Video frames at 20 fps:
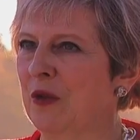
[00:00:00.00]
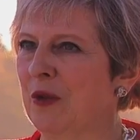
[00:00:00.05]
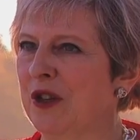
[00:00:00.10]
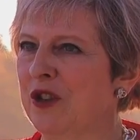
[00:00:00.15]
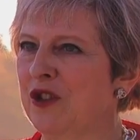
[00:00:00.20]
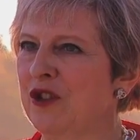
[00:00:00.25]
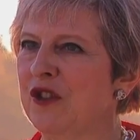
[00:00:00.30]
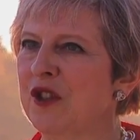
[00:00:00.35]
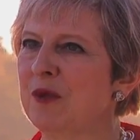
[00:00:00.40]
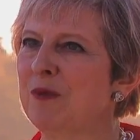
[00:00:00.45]

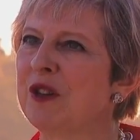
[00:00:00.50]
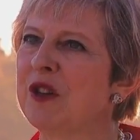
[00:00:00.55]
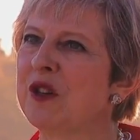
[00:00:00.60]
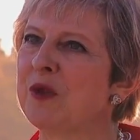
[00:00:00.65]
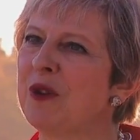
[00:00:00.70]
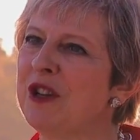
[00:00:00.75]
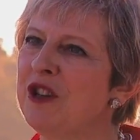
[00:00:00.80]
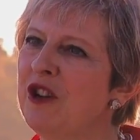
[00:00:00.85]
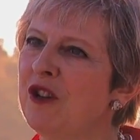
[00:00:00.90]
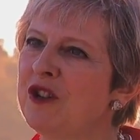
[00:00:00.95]
questions because
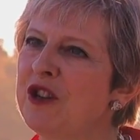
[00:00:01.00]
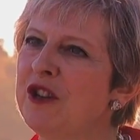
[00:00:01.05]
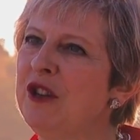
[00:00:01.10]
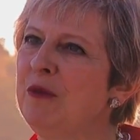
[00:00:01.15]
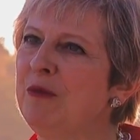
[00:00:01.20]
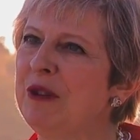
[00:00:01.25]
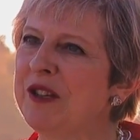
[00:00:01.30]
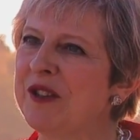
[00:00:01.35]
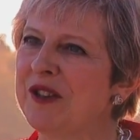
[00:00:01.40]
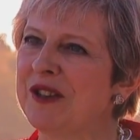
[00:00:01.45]
we're not in the
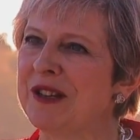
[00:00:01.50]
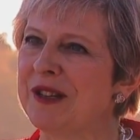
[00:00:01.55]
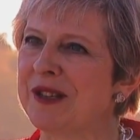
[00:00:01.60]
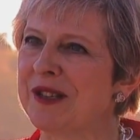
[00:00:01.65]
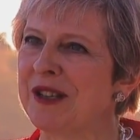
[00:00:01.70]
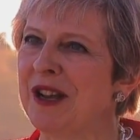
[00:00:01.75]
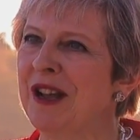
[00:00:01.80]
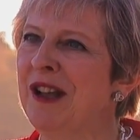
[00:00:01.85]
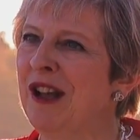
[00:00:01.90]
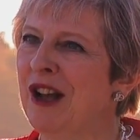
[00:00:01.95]

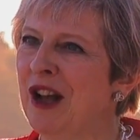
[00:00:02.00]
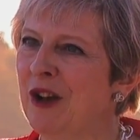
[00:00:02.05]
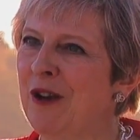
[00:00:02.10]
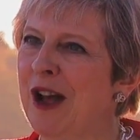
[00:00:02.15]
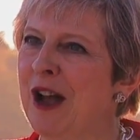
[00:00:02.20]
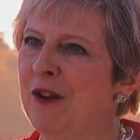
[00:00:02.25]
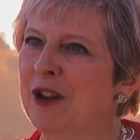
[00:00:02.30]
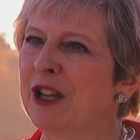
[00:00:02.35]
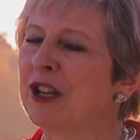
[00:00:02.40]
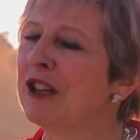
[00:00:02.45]
business of
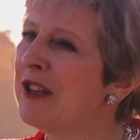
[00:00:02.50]
having,